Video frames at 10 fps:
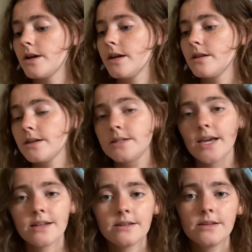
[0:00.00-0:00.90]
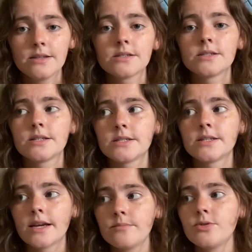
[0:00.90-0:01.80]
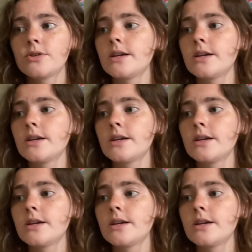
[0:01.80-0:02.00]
I think technically this is the second book